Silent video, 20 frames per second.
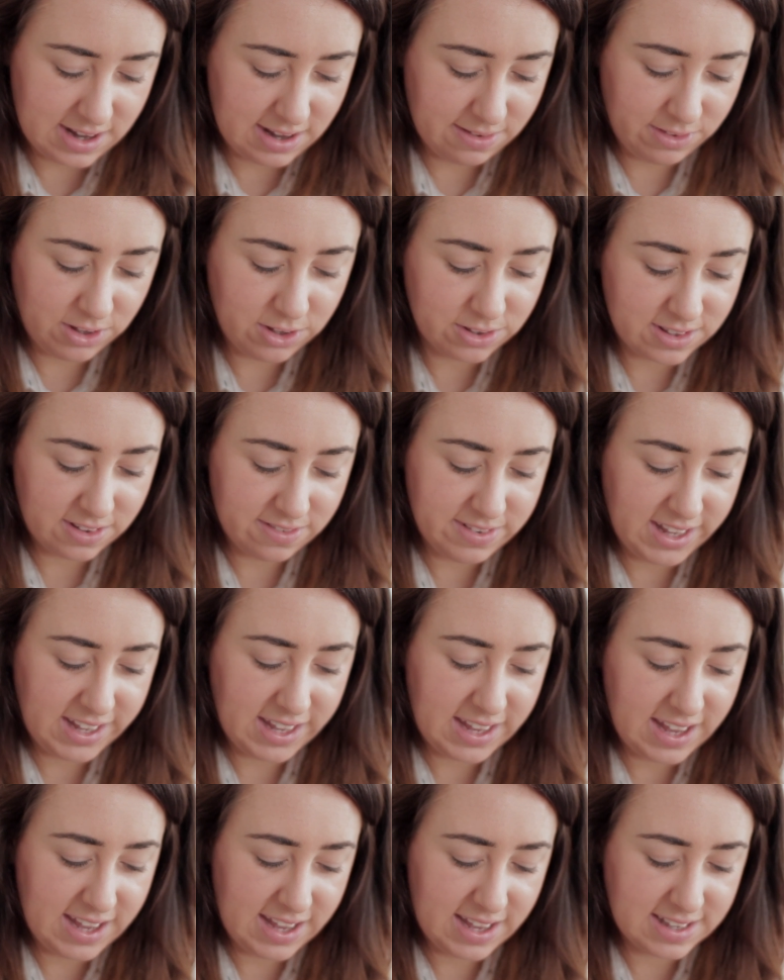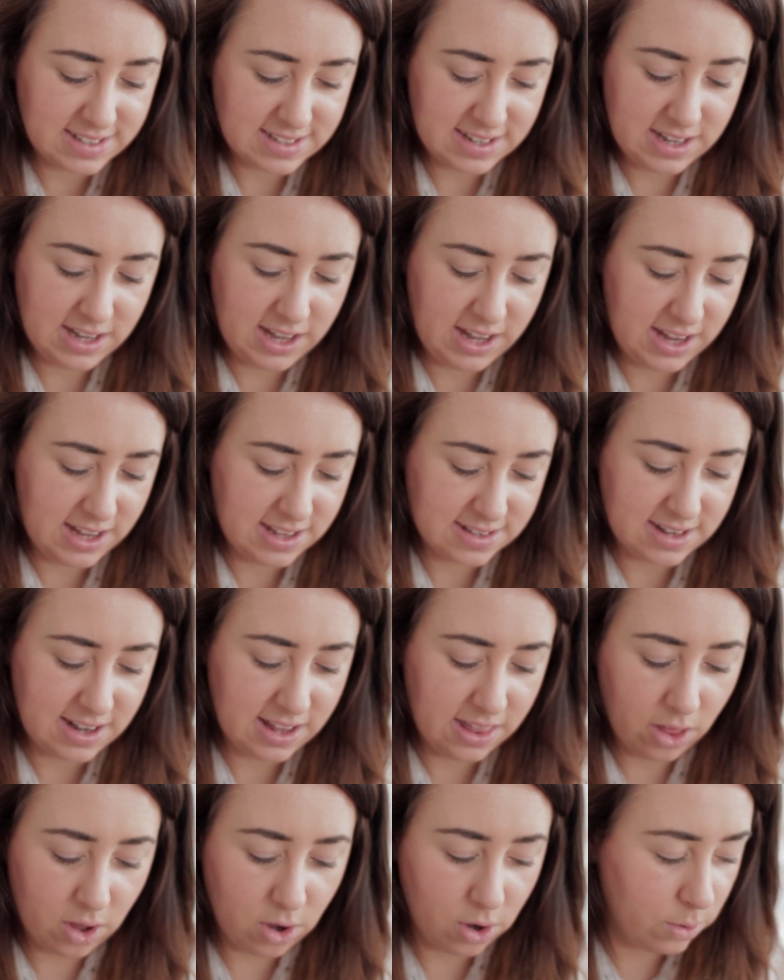I've used it for years and years and
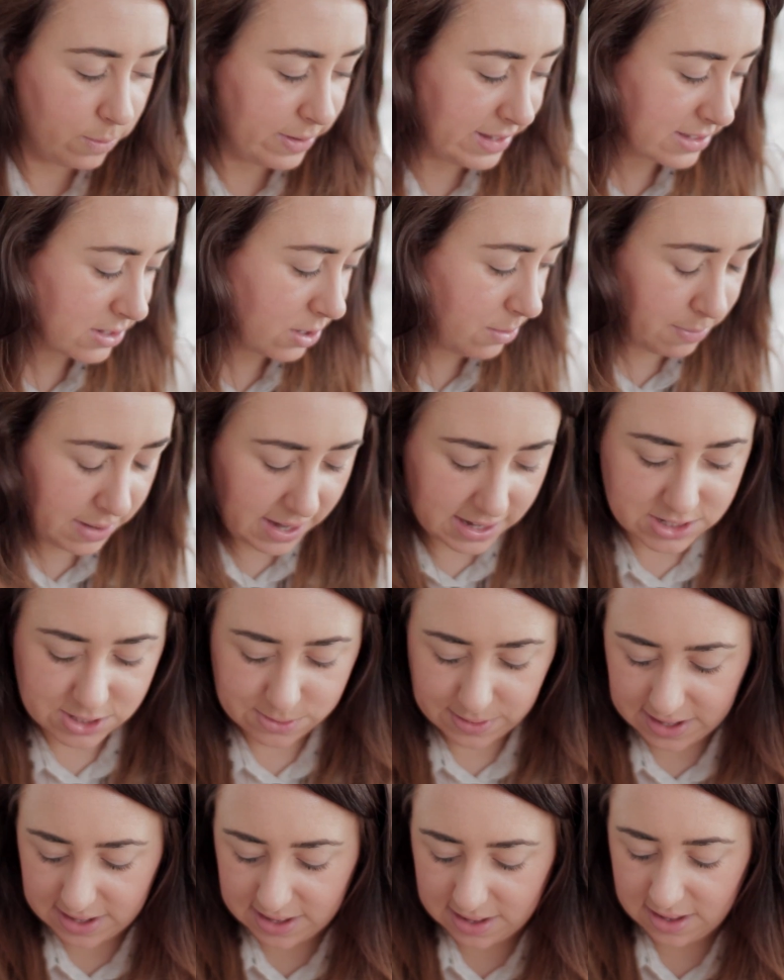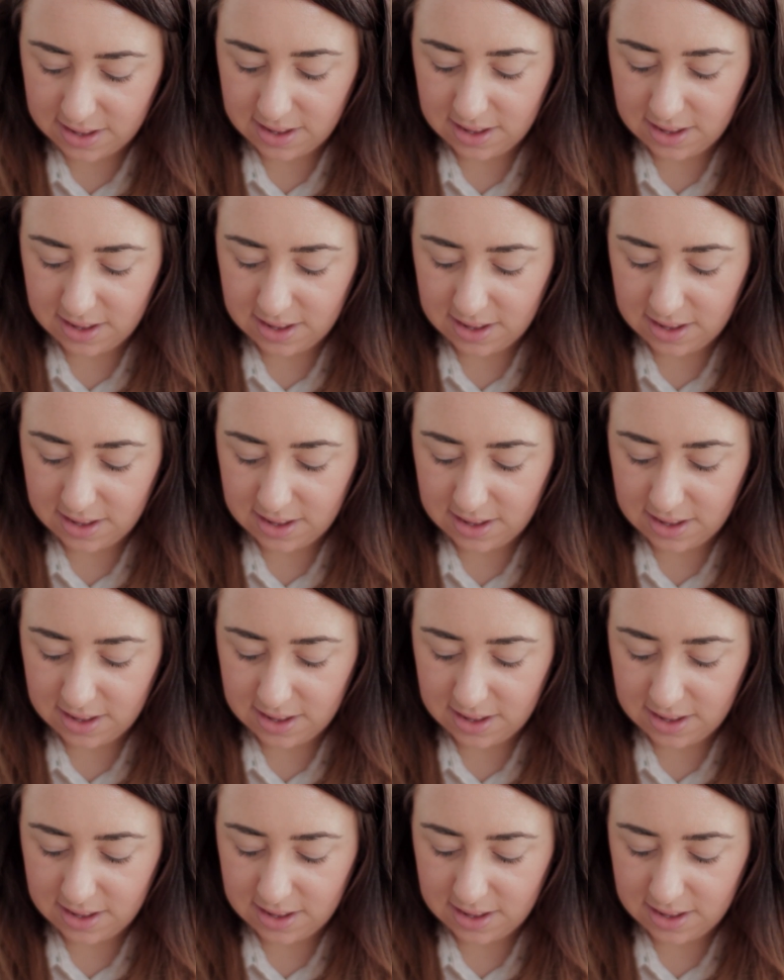I'll always come back to it.